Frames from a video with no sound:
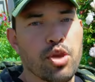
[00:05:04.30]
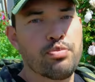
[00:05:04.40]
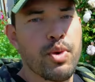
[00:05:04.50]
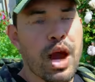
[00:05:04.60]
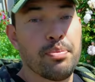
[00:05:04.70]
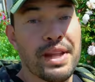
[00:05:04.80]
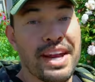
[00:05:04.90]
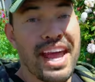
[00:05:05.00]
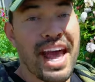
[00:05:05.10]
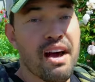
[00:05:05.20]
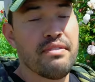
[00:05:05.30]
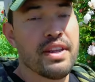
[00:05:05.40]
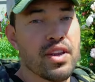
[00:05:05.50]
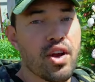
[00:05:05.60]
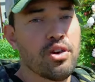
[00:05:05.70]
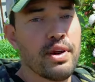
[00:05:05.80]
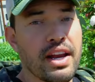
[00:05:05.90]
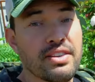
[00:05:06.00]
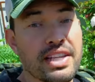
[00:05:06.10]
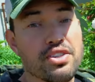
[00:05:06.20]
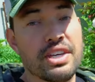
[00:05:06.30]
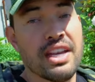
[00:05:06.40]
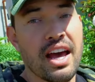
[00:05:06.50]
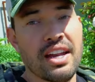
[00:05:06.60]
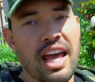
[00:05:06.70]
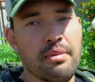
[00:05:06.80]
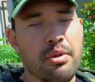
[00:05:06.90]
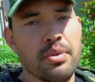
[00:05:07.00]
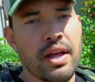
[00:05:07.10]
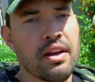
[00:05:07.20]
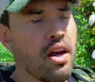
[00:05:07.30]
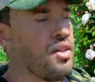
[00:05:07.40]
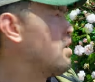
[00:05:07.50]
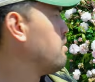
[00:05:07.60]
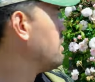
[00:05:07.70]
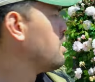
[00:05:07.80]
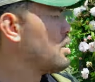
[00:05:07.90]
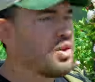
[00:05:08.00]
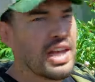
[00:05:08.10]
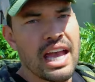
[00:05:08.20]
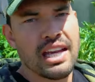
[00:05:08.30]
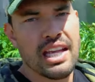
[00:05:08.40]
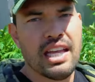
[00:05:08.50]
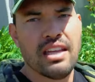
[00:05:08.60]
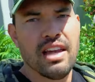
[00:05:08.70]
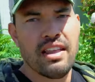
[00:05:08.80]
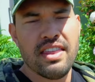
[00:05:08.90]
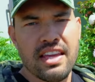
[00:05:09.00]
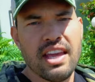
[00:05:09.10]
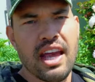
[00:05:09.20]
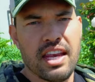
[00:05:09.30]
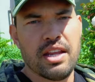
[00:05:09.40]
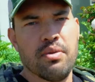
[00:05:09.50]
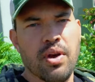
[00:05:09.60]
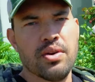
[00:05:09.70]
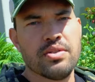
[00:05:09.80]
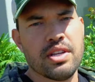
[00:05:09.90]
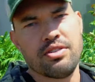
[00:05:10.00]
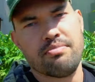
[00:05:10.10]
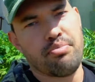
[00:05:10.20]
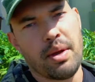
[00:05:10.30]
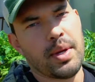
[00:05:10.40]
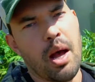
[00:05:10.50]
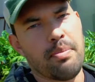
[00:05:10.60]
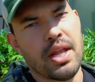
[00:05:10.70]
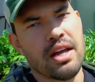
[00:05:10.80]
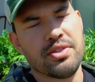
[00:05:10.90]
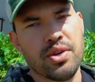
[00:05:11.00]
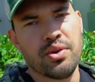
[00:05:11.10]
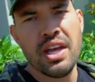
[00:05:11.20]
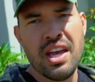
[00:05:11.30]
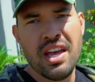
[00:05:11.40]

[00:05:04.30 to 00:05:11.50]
most proud plant I have in the garden right now is actually not an edible plant, although you can eat, I think, any rose. I just probably opt not to.